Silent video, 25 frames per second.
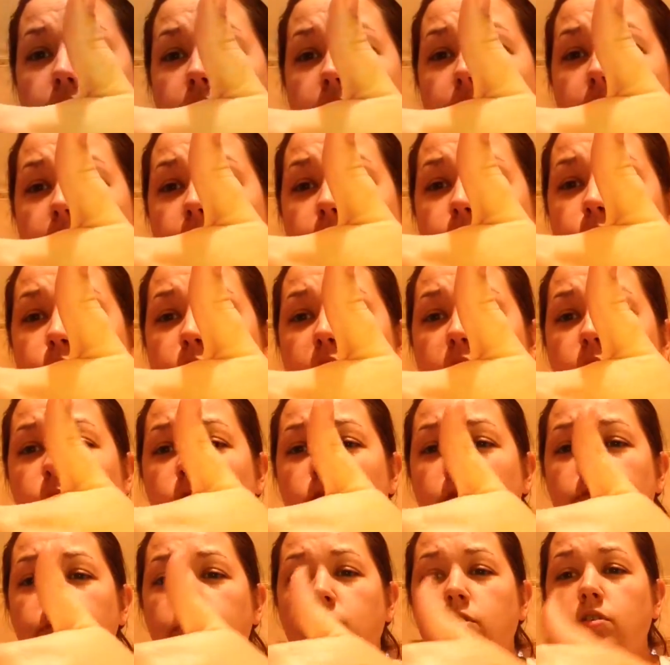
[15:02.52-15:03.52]
a
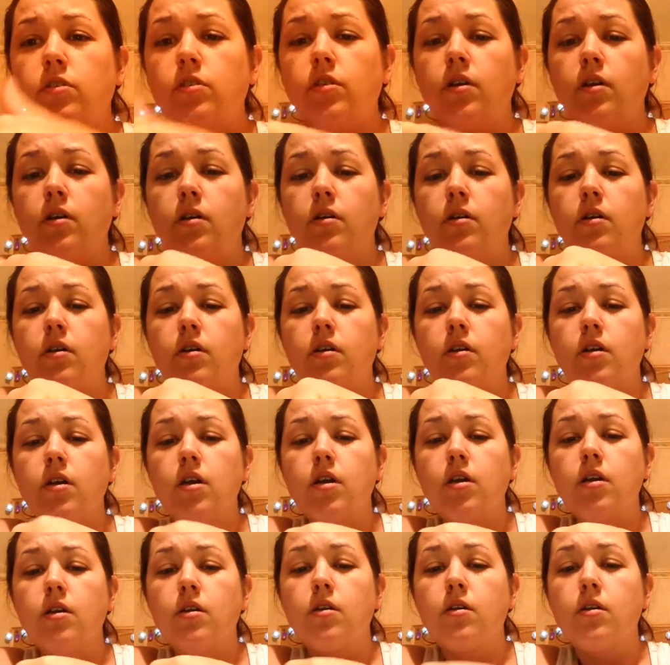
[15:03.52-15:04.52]
beautiful
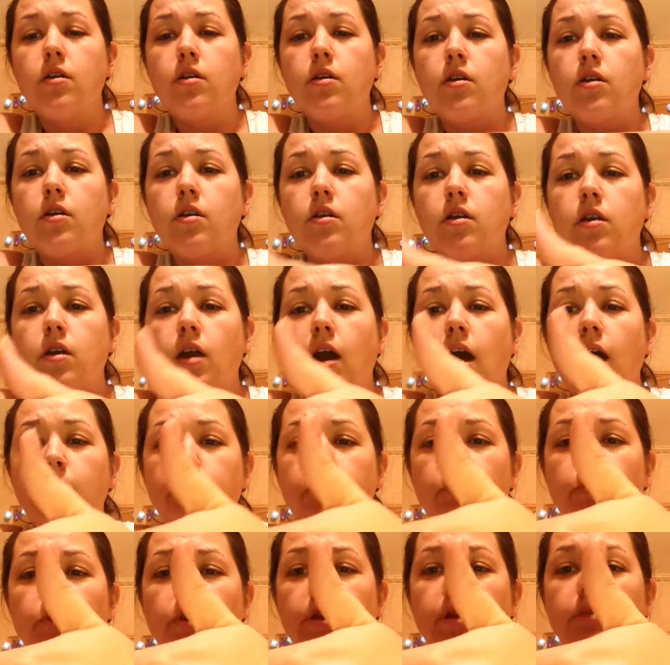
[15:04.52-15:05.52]

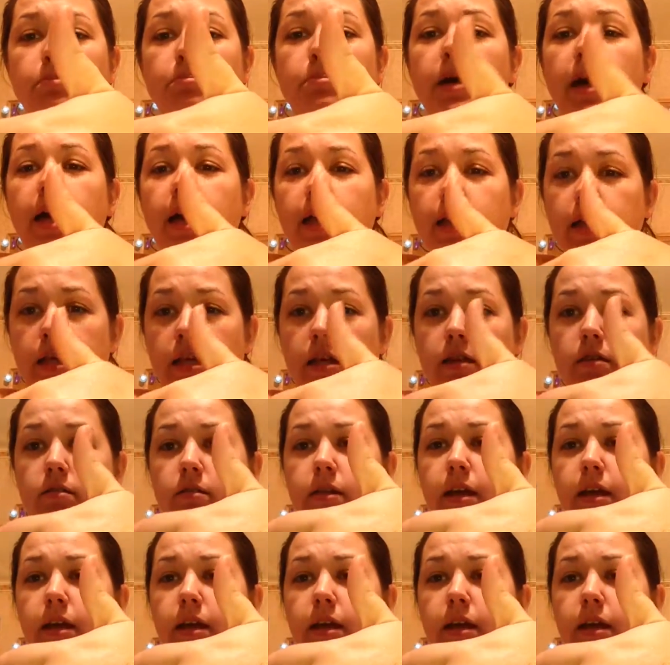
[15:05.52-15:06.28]
coppery penny,